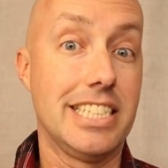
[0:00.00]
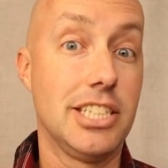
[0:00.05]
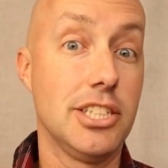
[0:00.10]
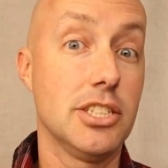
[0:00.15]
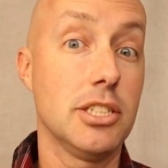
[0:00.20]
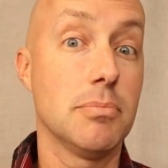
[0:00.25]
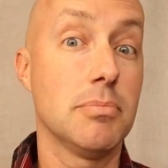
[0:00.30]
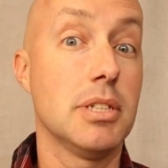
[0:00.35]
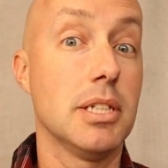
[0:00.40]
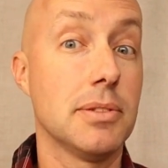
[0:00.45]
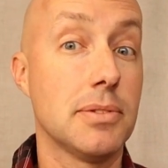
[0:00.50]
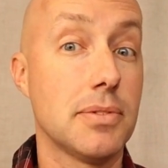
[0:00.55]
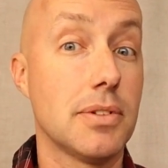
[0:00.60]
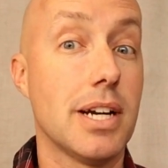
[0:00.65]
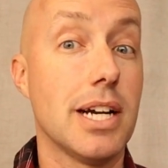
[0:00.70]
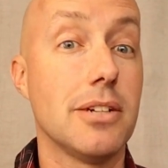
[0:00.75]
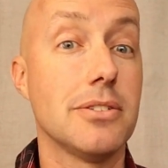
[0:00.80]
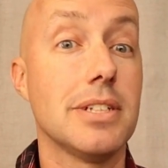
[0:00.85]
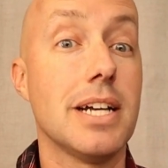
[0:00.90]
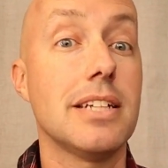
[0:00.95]
Here's some tips for
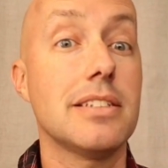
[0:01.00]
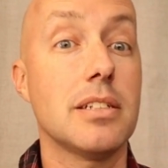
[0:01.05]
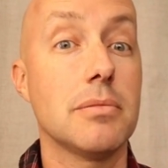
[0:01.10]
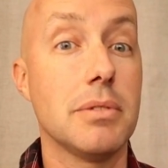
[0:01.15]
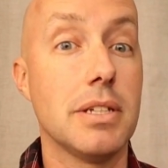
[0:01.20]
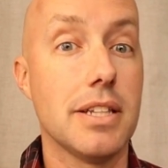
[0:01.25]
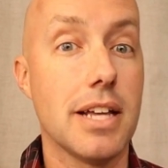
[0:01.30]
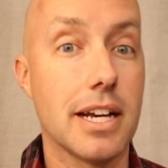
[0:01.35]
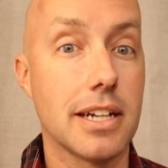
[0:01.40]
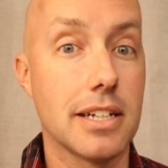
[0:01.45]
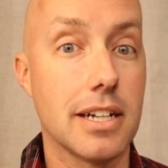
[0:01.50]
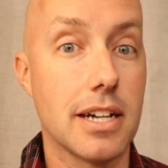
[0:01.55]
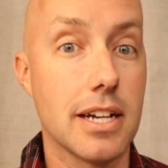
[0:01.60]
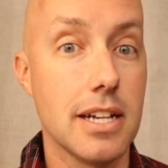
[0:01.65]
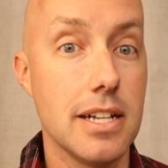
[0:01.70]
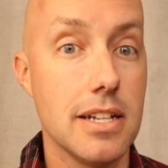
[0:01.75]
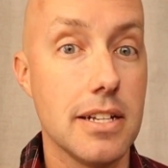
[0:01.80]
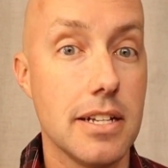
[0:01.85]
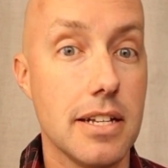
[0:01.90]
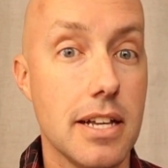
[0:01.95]
how not to be that
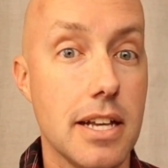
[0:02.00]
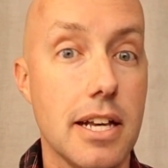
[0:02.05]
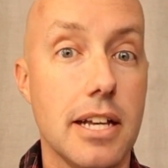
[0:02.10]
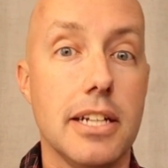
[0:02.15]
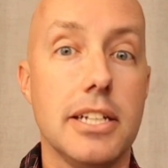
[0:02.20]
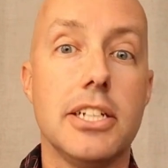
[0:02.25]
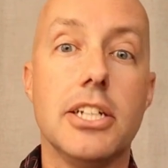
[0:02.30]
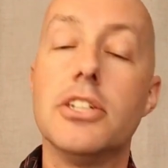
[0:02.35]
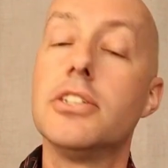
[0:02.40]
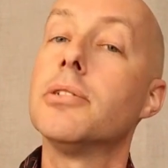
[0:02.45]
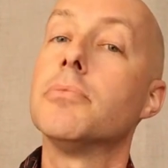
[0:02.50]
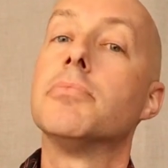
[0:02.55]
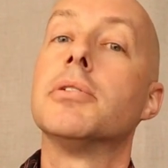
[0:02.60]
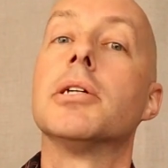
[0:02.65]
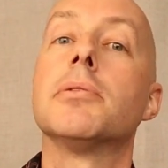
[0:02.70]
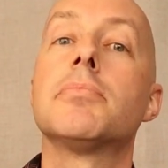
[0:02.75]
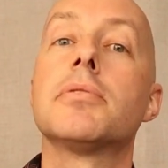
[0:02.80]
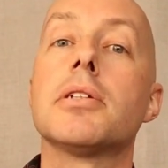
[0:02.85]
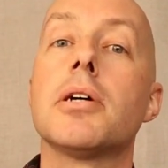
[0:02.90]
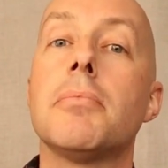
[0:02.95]
guy. Here's some
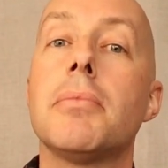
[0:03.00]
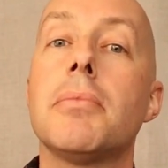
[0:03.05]
tips